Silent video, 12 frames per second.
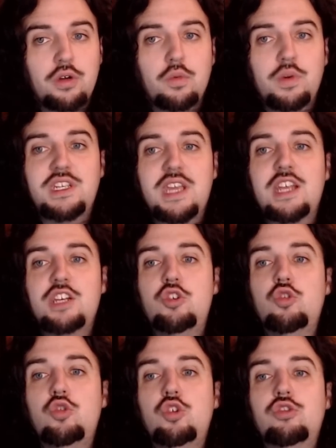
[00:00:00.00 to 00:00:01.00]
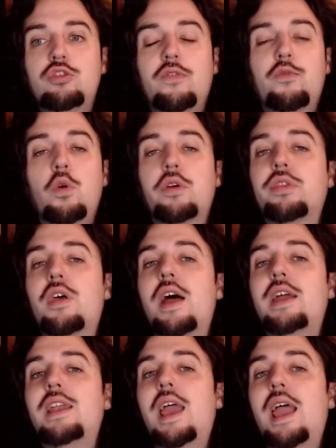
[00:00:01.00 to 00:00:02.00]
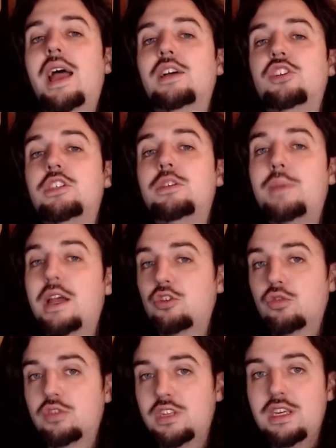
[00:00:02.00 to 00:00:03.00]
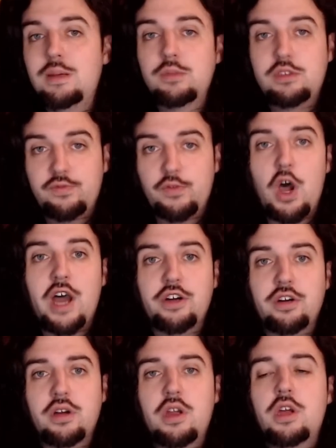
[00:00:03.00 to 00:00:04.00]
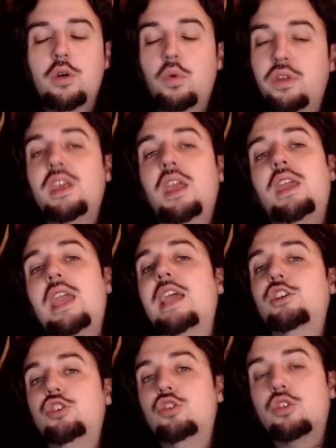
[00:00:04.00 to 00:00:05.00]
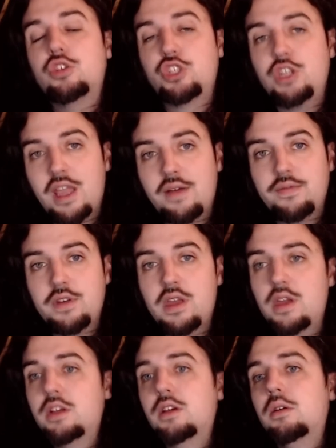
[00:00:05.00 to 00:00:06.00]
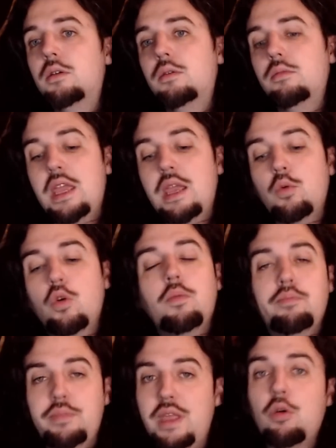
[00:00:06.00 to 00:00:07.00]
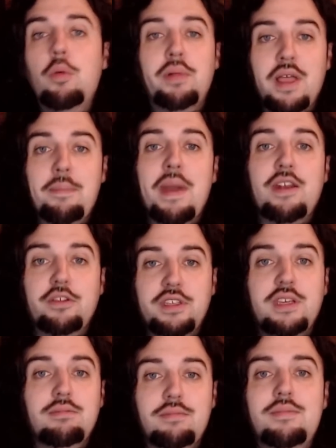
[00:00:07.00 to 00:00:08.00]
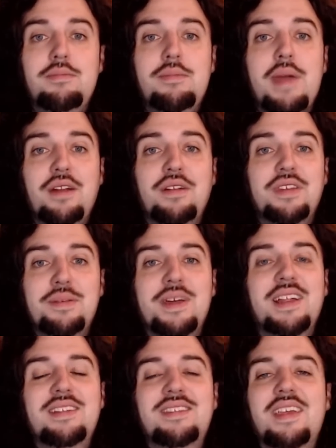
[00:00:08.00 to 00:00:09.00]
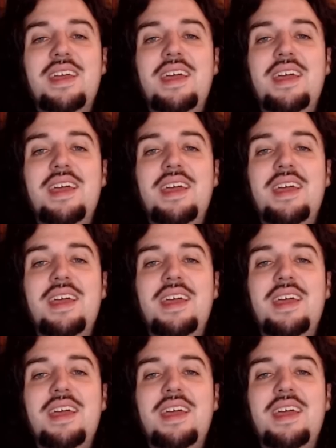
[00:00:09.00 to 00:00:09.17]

We tend to use the fourth line as special teams fodder with the occasional shift. They will play penalty minutes.